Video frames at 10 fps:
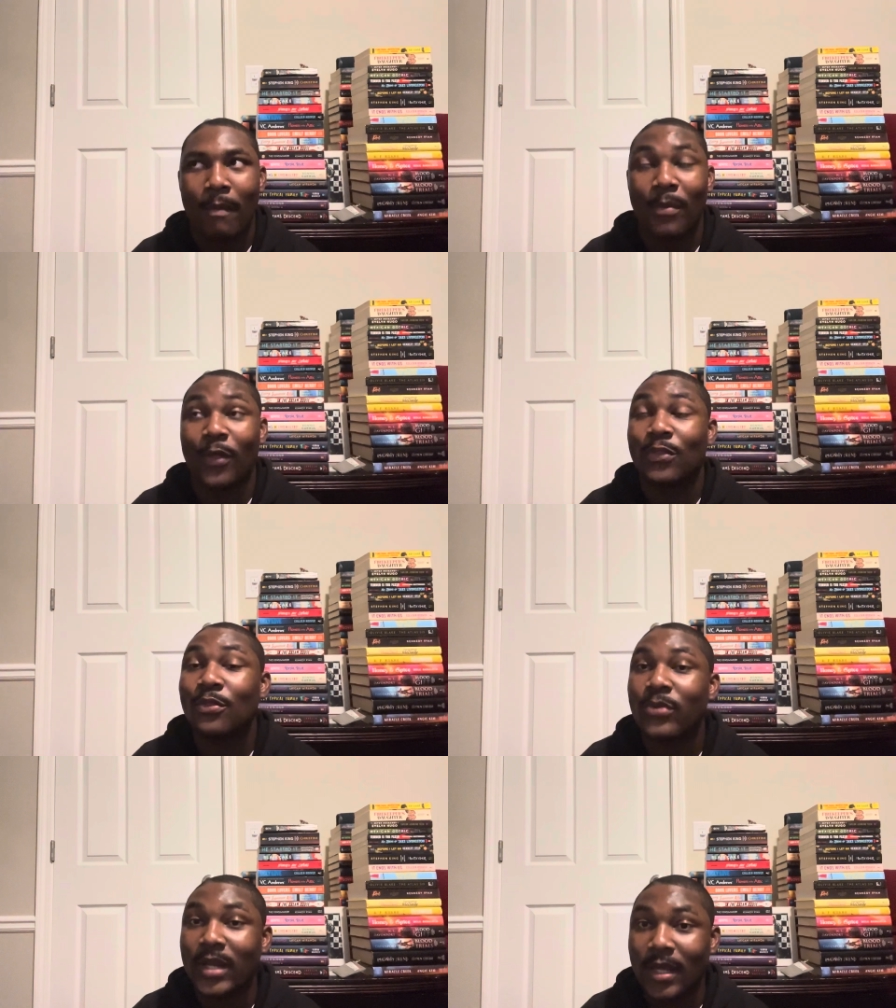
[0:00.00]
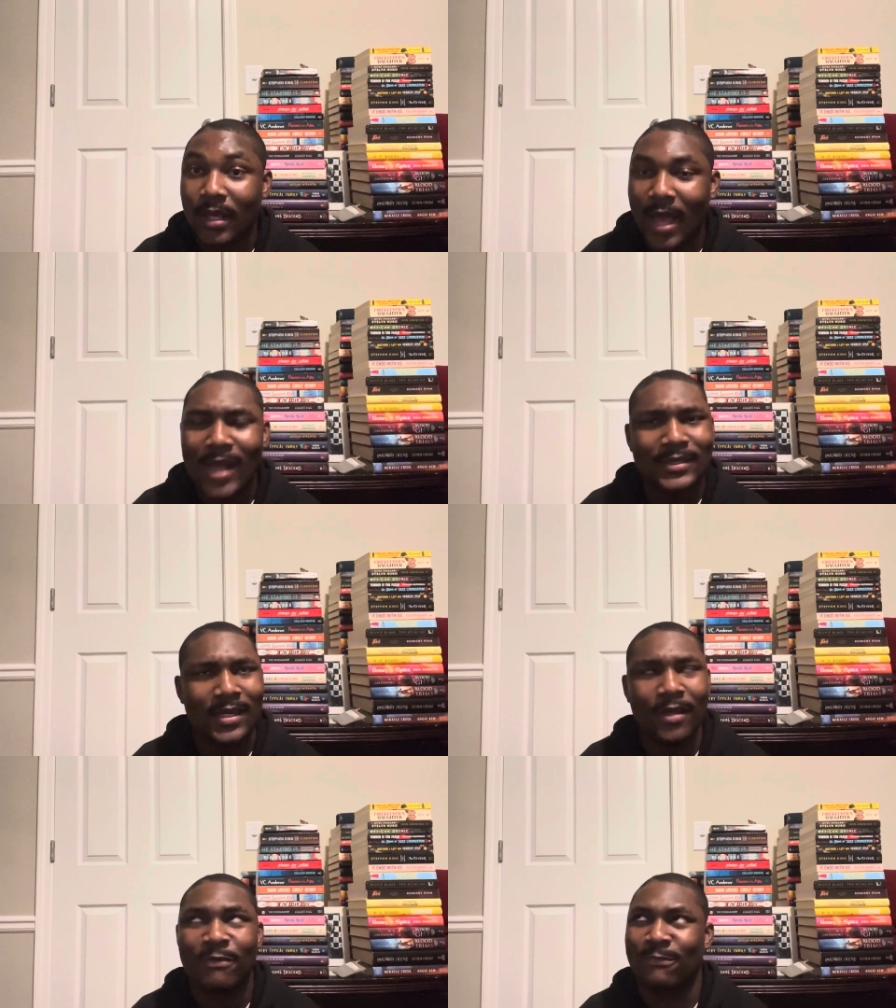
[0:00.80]
but three,
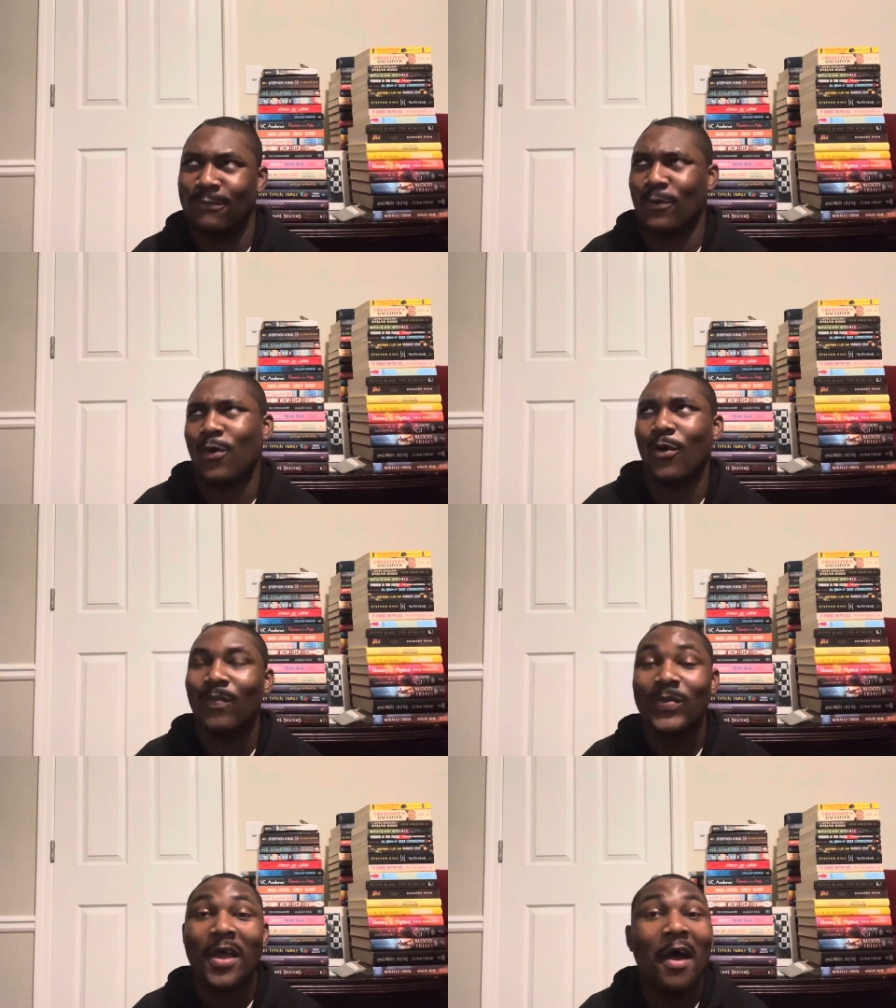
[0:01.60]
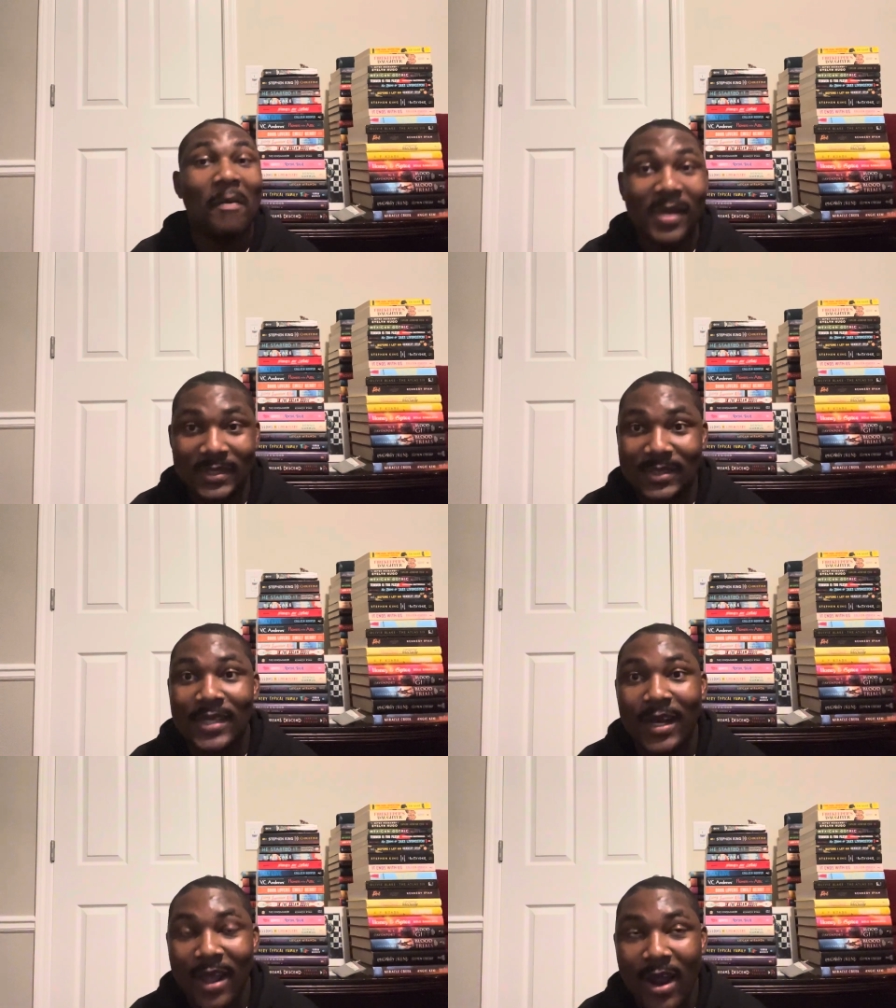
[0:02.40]
actually four amazing
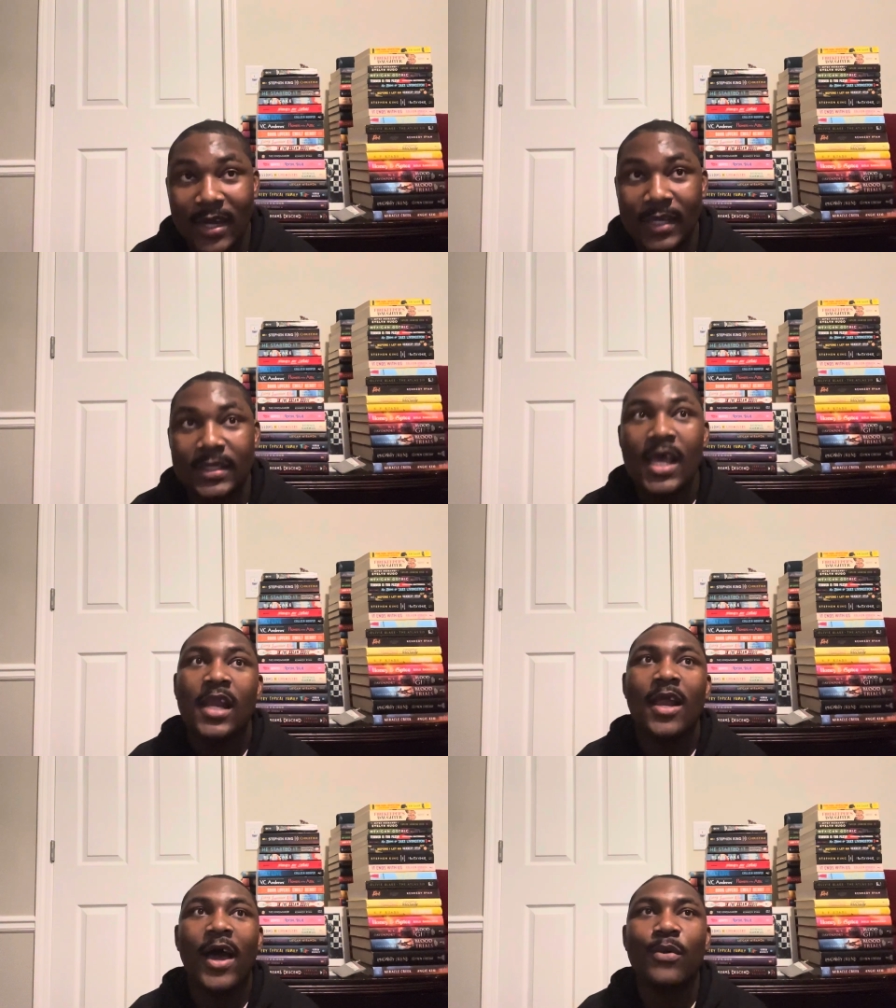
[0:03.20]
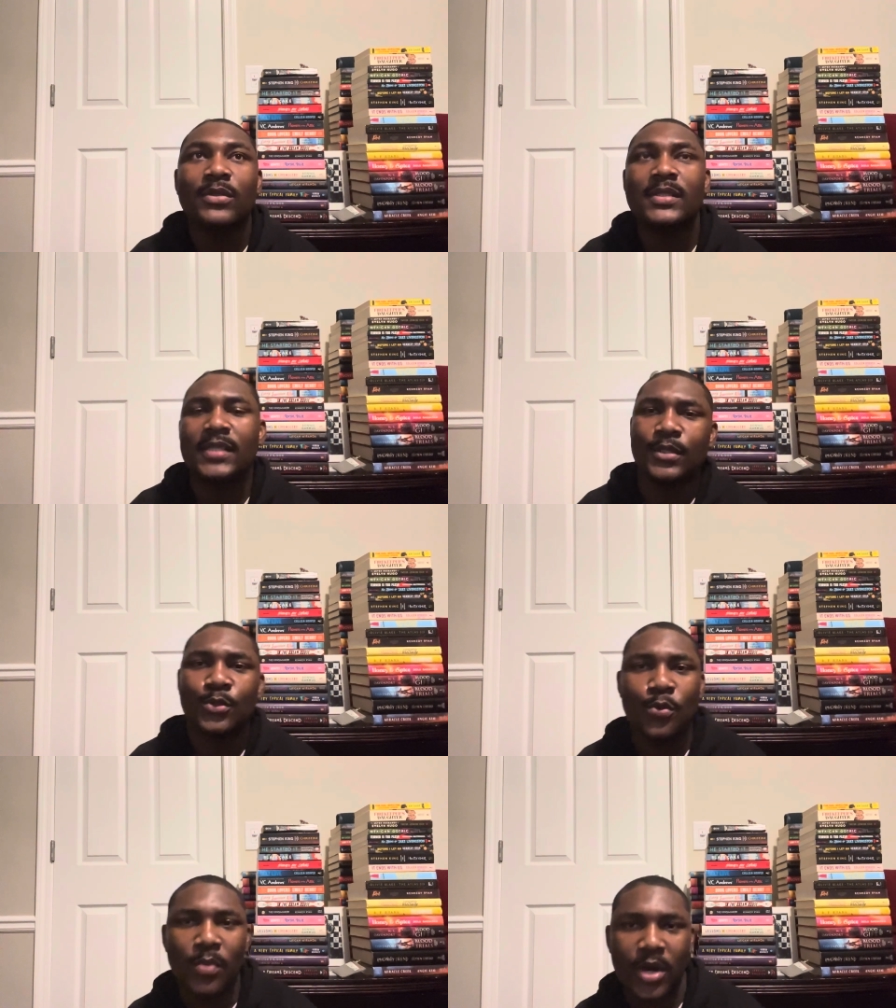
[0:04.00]
side characters. Now, I don't want to say
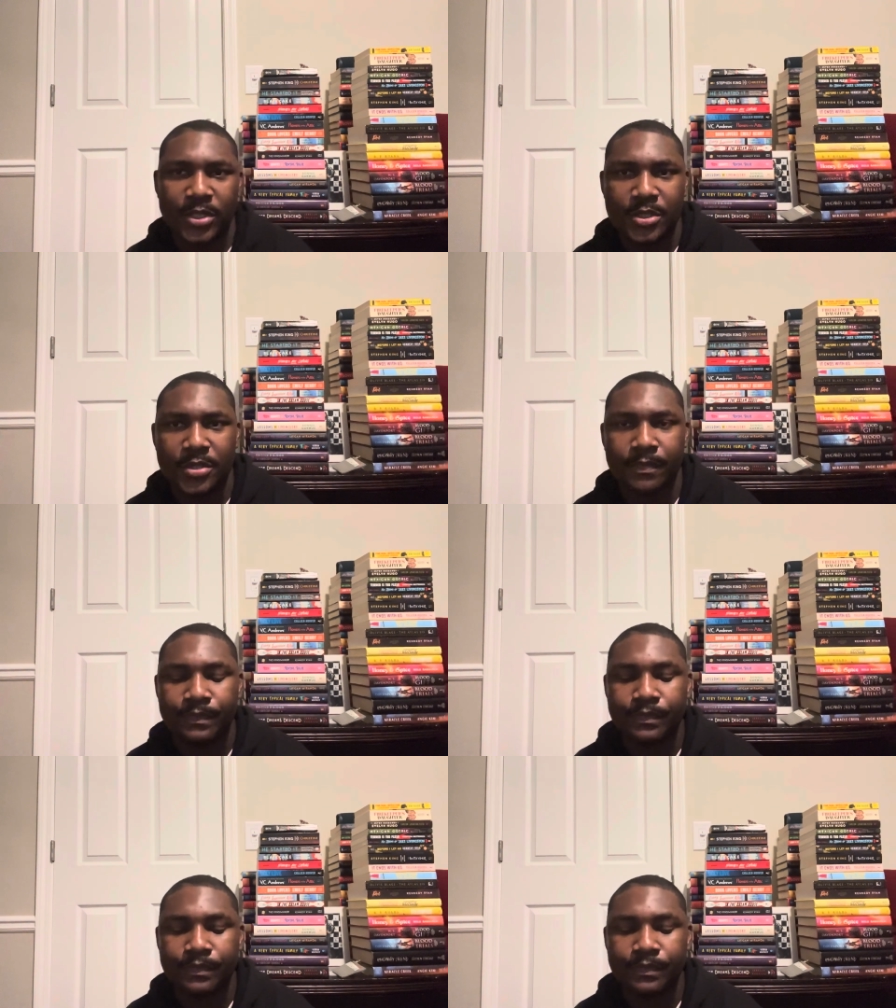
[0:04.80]
too much,